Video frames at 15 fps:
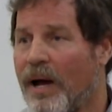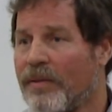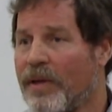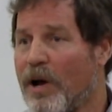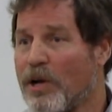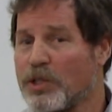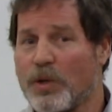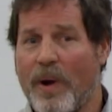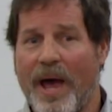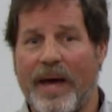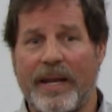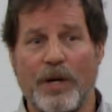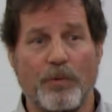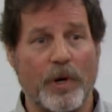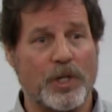They also
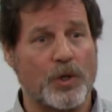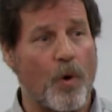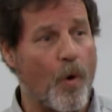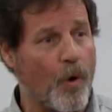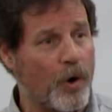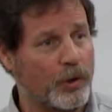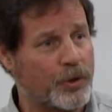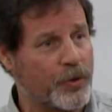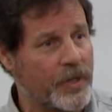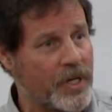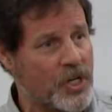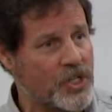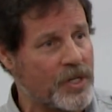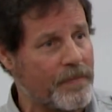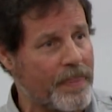had a rich oral
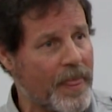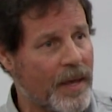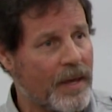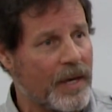tradition.